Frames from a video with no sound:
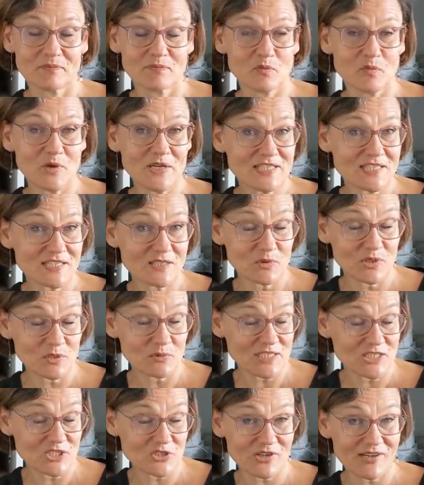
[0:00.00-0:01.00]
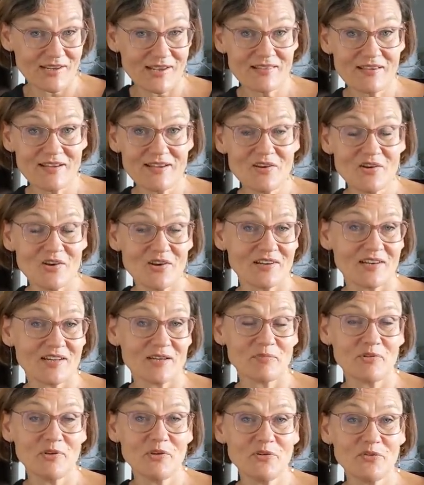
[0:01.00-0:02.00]
we went together on
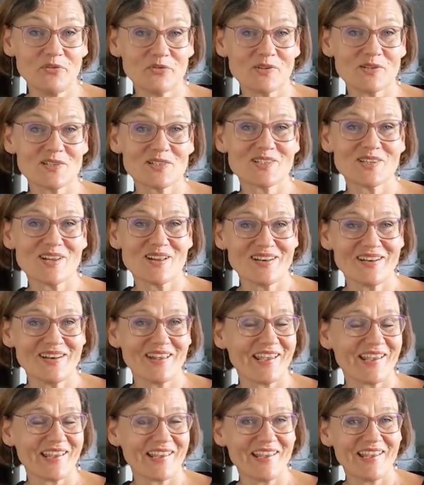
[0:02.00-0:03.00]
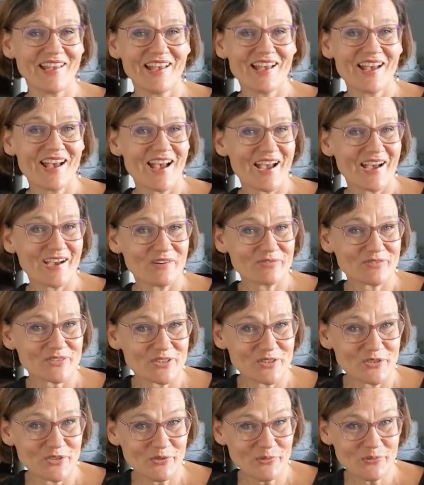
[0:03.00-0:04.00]
a beautiful Sunday
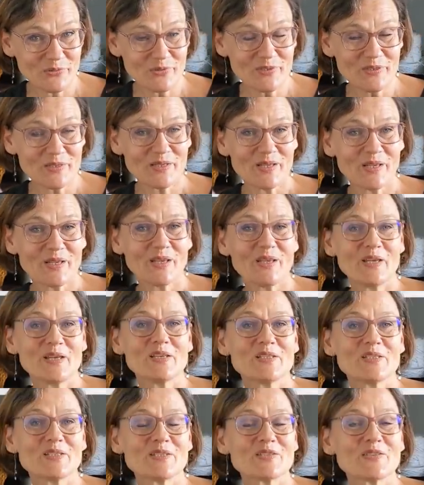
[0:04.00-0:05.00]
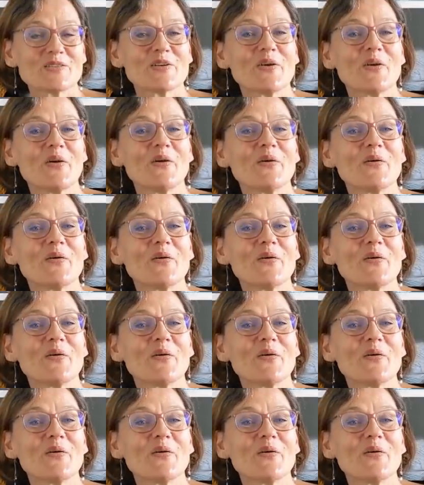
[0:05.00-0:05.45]
afternoon. So